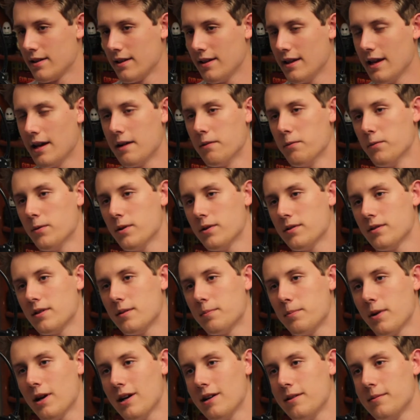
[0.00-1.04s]
Yeah, well,
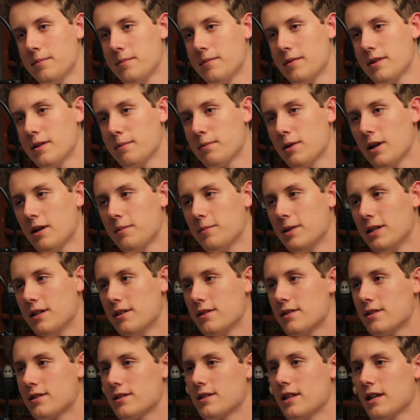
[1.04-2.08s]
the problem
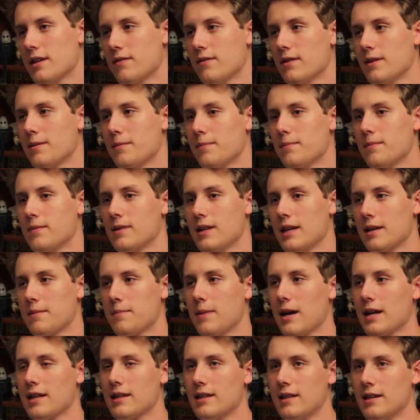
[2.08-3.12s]
is, think of it like
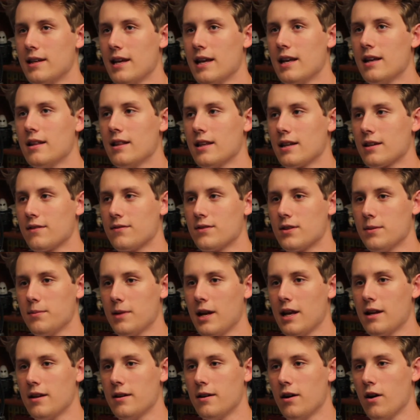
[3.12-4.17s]
back in the day, like if
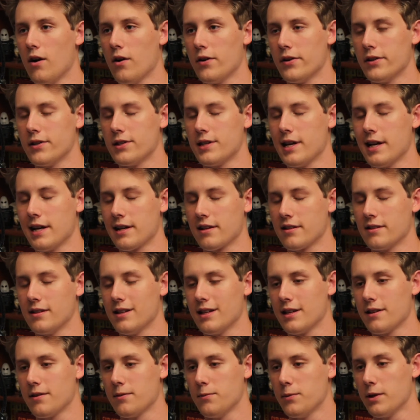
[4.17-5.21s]
someone had a heart attack,
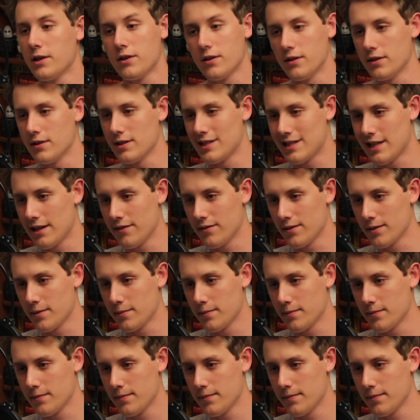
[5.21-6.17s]
like we couldn't save them.